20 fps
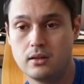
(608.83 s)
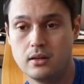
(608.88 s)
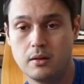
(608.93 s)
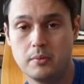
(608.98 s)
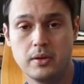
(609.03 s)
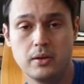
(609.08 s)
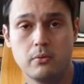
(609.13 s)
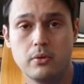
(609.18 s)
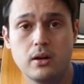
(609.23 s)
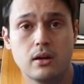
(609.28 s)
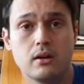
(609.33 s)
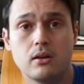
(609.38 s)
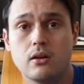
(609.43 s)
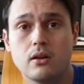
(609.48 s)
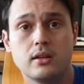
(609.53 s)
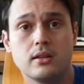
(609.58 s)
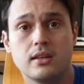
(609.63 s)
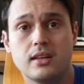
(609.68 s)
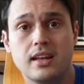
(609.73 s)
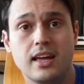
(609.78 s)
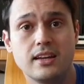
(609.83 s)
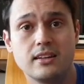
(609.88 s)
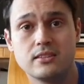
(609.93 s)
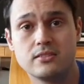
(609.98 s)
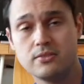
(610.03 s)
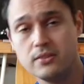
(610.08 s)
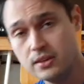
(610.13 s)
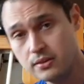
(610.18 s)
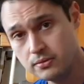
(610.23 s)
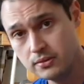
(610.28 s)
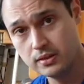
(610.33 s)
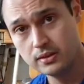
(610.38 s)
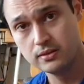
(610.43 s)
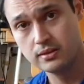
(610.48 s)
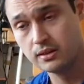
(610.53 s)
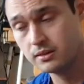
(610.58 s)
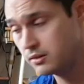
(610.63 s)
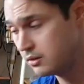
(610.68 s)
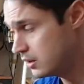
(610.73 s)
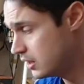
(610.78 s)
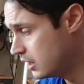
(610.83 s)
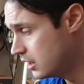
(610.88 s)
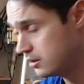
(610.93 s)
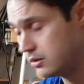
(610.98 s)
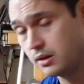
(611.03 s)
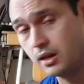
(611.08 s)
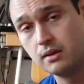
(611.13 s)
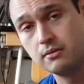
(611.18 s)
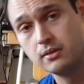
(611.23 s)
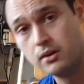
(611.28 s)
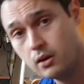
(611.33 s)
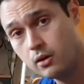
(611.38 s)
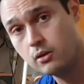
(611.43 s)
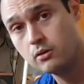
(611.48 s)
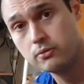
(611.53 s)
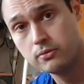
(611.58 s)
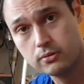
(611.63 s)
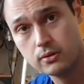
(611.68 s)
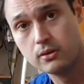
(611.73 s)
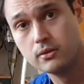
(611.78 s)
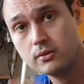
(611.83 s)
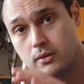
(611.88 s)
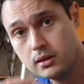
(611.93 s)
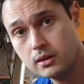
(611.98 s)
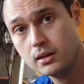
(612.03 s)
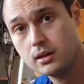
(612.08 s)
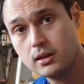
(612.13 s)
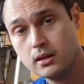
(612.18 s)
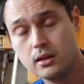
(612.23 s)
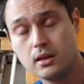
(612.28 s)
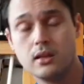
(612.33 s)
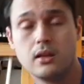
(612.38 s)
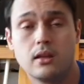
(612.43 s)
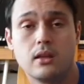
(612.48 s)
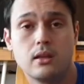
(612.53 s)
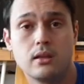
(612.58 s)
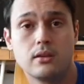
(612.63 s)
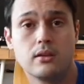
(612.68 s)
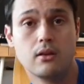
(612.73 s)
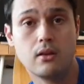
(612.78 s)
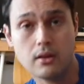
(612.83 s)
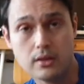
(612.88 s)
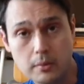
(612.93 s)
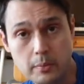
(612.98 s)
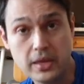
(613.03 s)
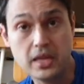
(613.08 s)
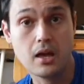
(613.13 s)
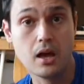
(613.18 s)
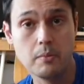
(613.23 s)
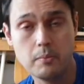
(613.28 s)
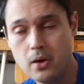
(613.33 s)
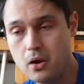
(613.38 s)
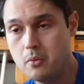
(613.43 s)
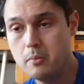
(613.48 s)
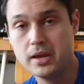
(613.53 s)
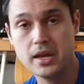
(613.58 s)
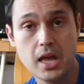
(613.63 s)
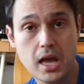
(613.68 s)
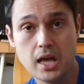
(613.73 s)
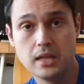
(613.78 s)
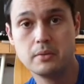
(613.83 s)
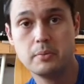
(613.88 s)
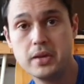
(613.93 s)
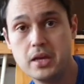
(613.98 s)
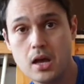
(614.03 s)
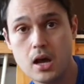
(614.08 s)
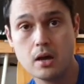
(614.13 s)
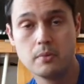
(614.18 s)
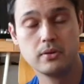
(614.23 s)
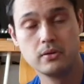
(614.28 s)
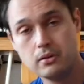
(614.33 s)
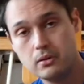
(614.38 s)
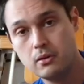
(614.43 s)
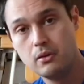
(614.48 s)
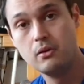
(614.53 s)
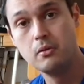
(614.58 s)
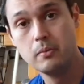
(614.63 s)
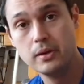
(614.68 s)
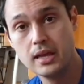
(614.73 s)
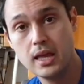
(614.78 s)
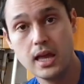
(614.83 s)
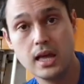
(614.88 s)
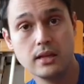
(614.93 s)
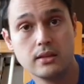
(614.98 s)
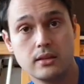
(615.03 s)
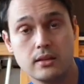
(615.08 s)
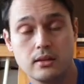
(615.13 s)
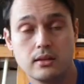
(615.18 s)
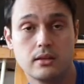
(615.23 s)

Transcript: I mean, we are not in the 90s, 50s that you needed to have it all from, you know, the pickup. Oh my God, the pickup. Oh my God,